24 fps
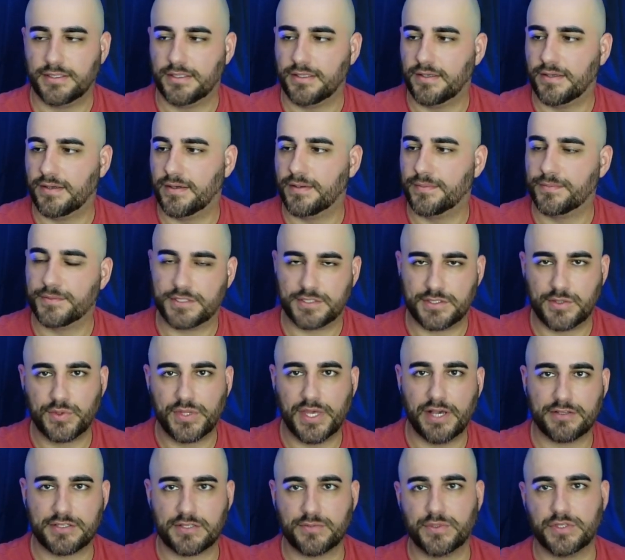Um, it's
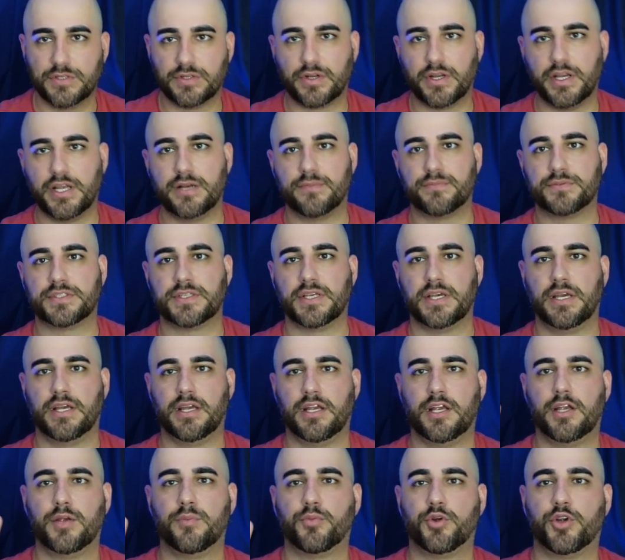2,000 milligrams
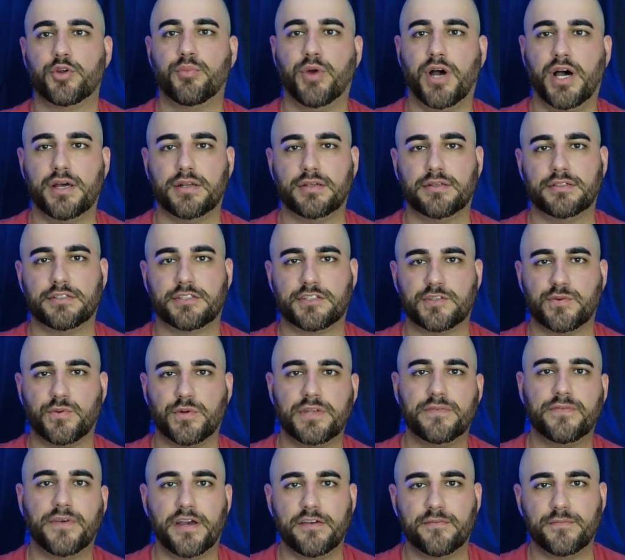per bottle,
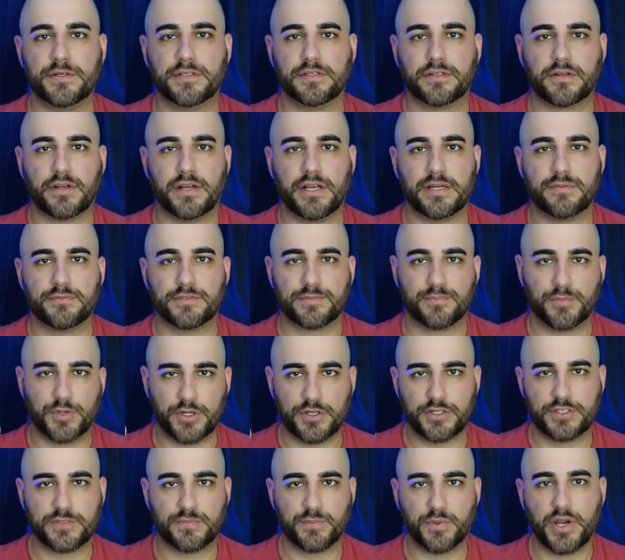25 milligrams
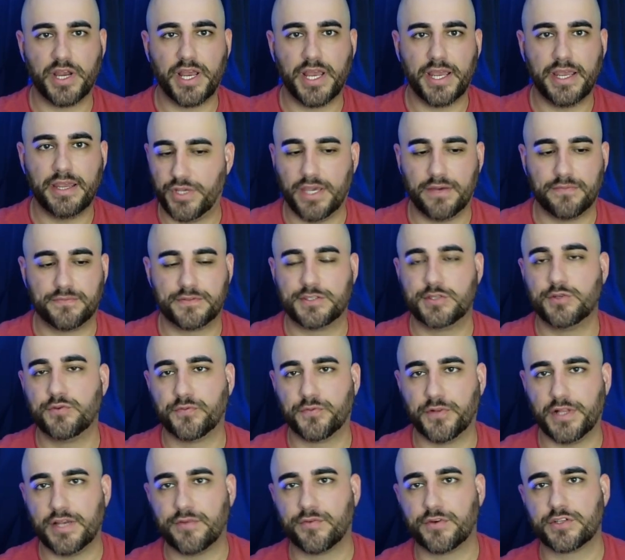per spray. We have two
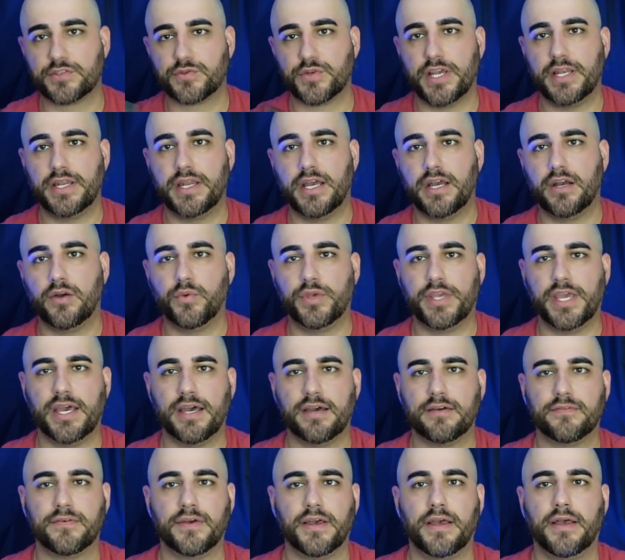flavors right now. We
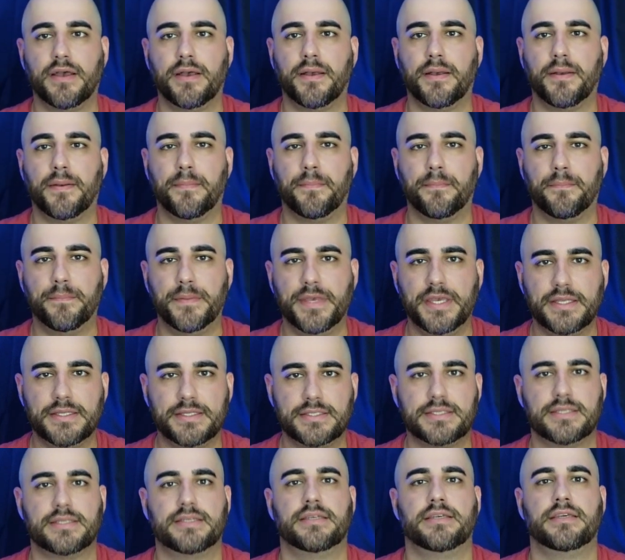have
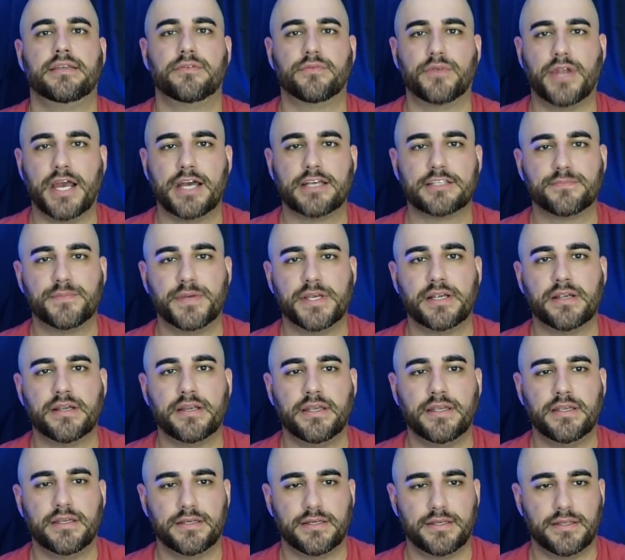mint and
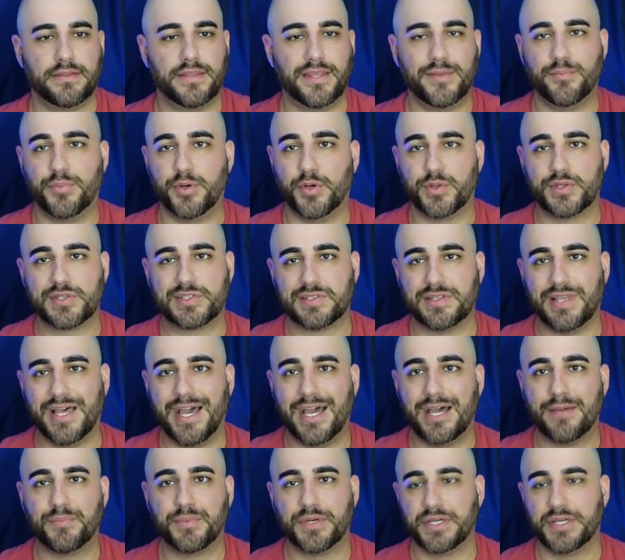raspberry. They both slap.